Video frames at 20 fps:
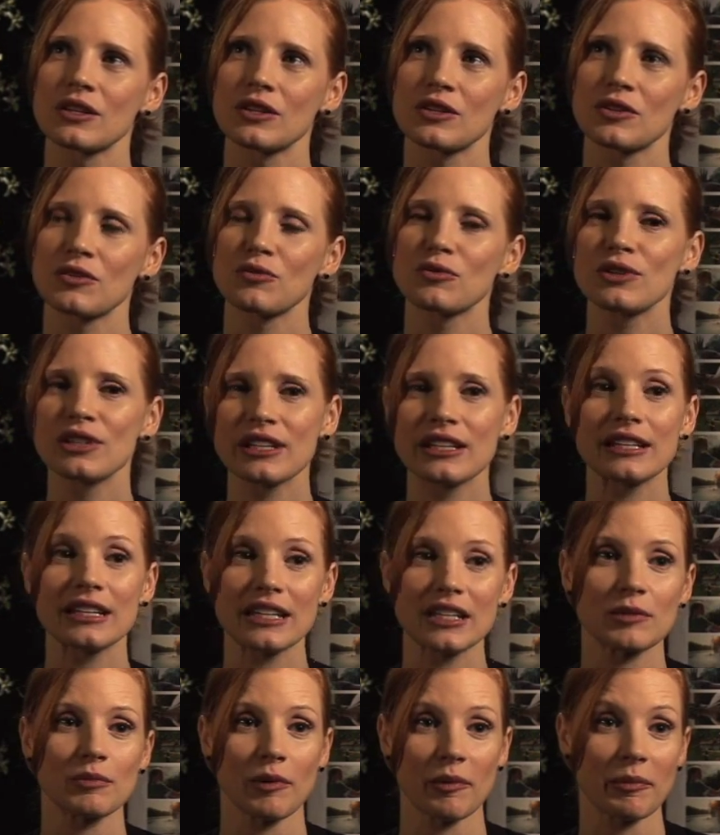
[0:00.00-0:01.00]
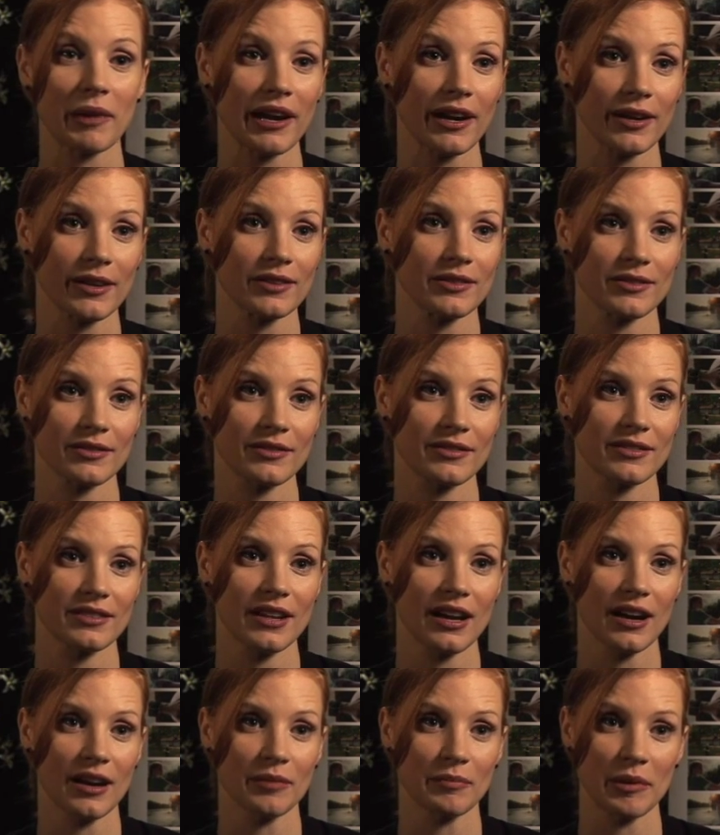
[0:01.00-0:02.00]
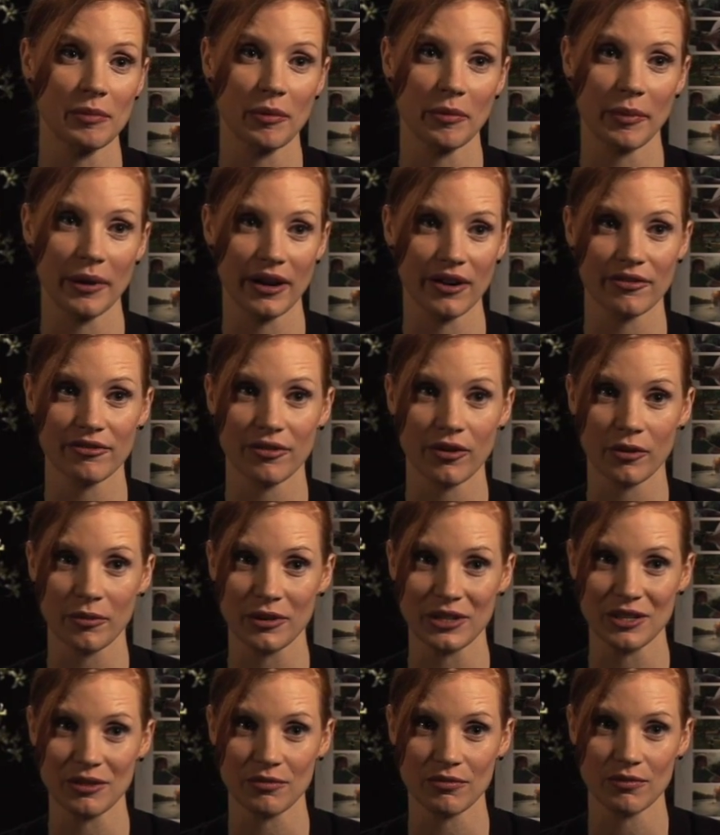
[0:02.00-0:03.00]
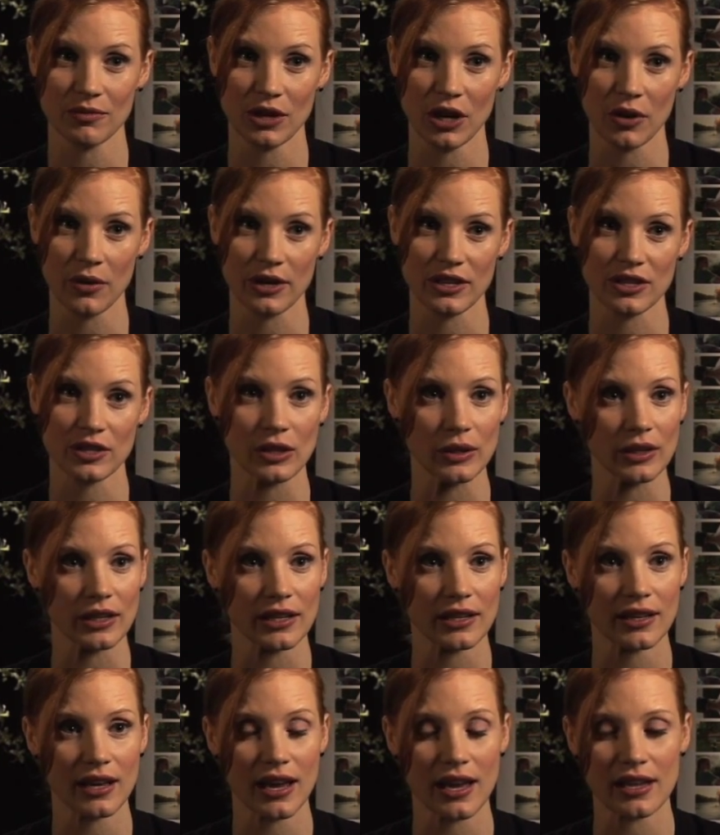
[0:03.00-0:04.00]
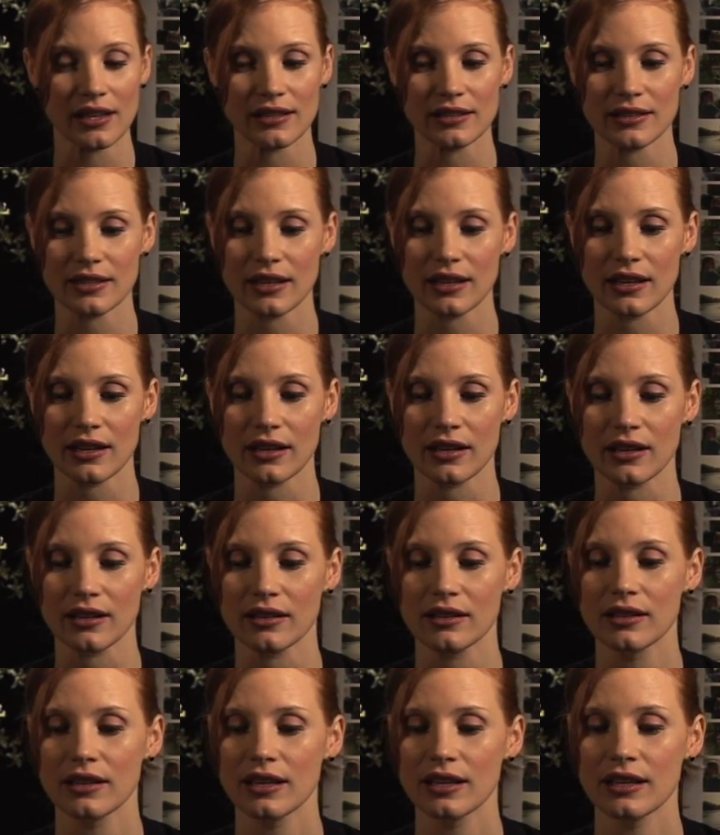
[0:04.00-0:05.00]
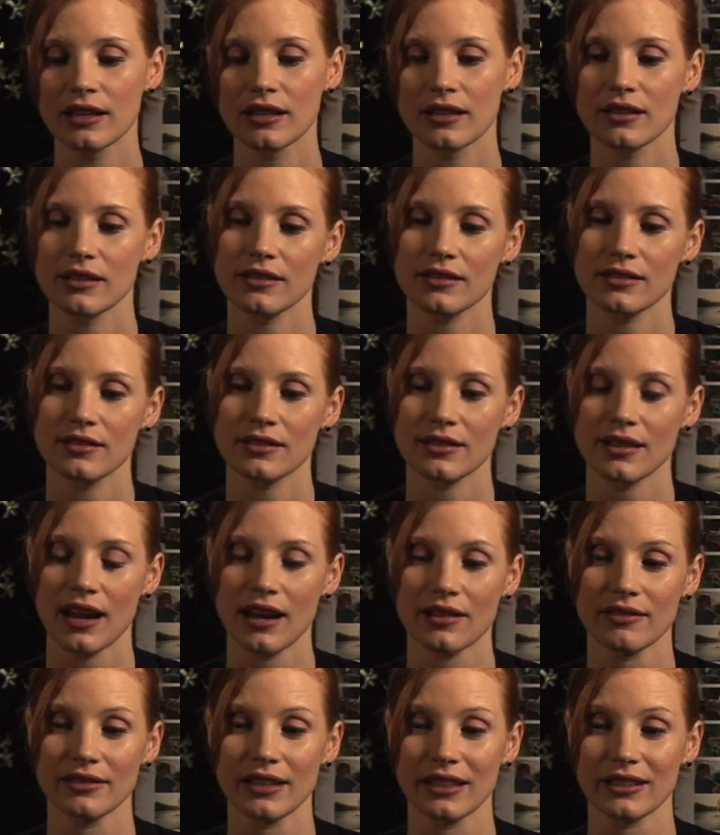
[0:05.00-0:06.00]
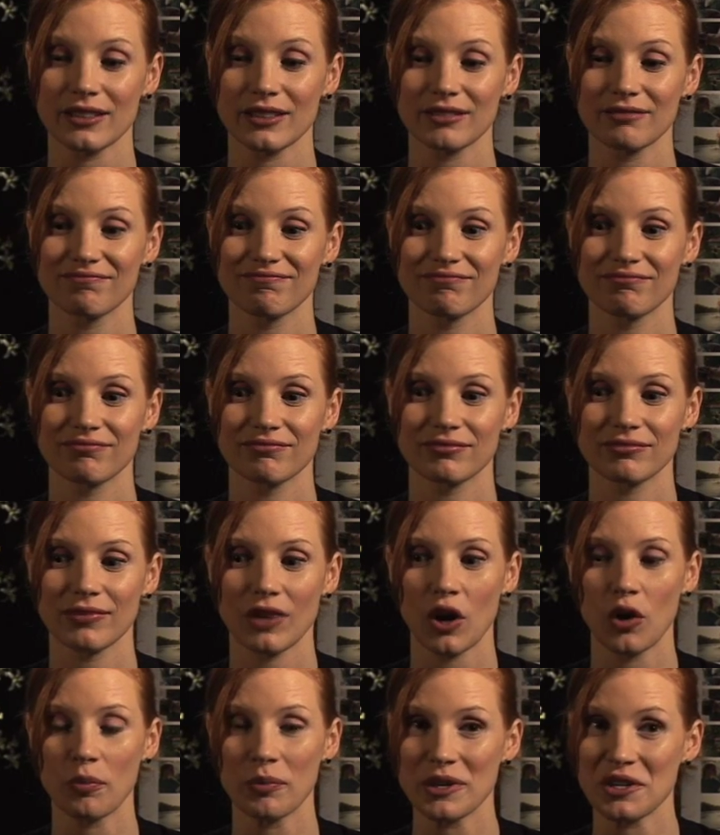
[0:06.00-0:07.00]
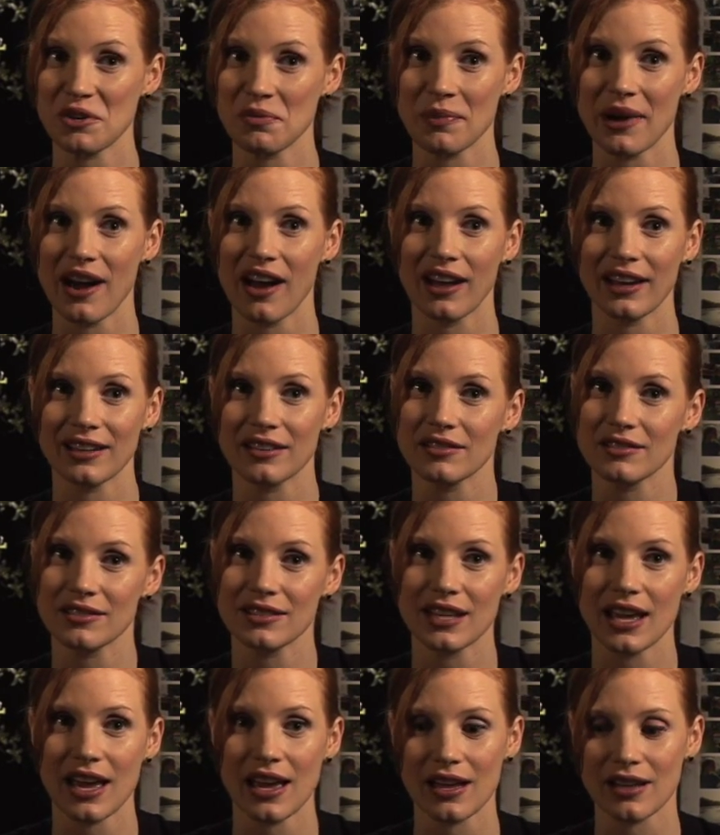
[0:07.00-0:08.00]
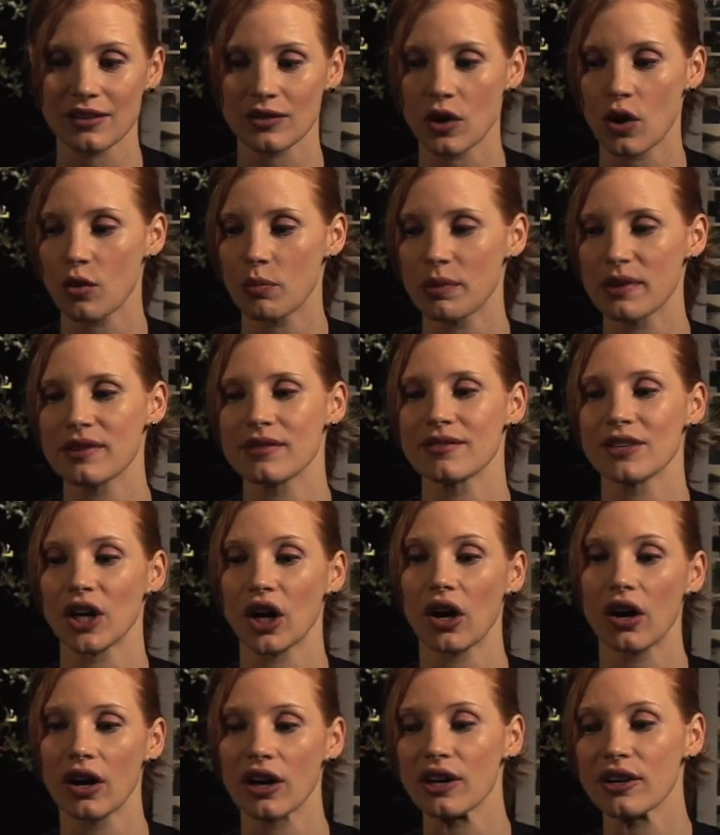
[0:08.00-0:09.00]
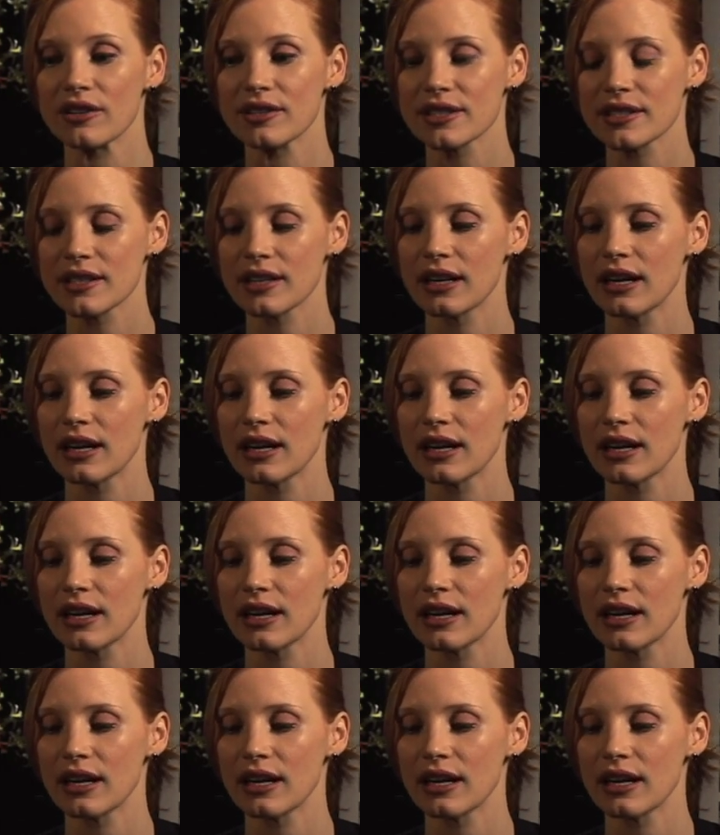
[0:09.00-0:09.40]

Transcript: you really need to be prepared for when you go into it, and kind of like open your mind and open your heart.